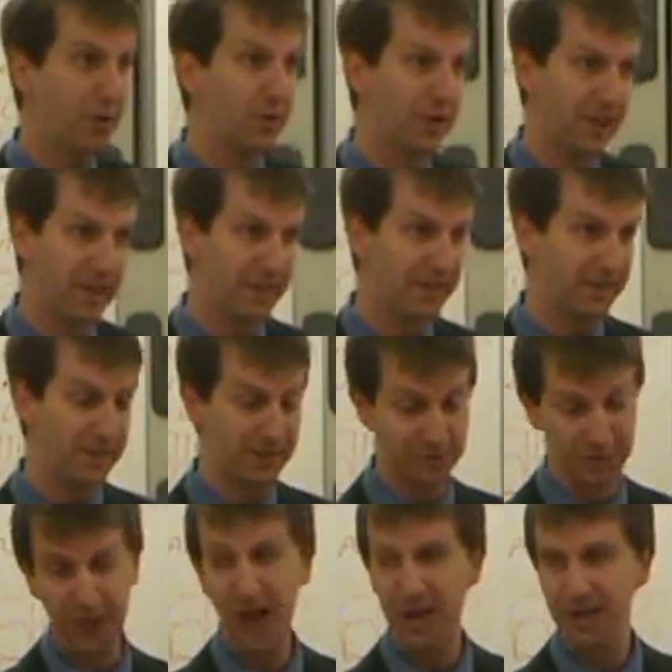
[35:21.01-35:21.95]
in
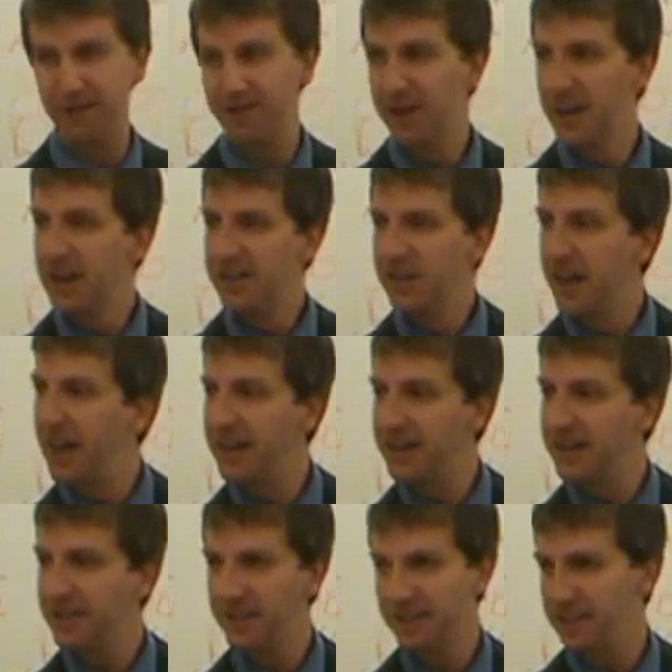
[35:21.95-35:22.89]
your life,
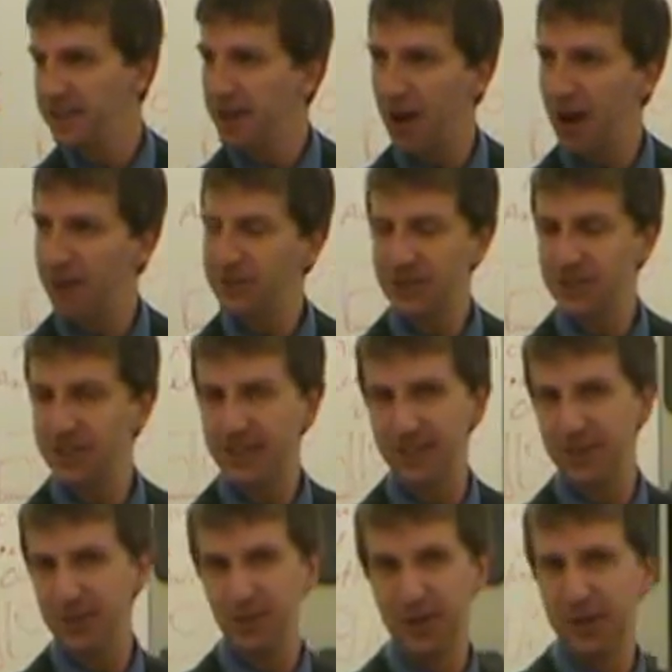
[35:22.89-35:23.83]
then, obviously
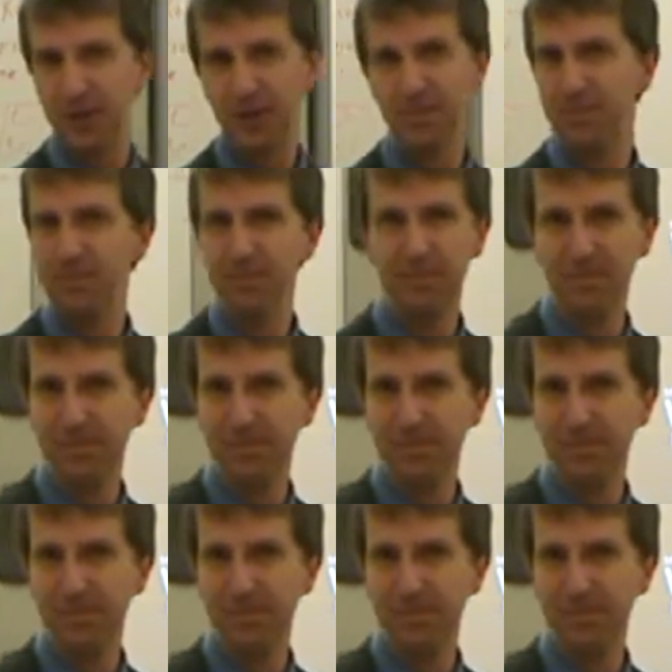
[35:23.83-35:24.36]
it's a real,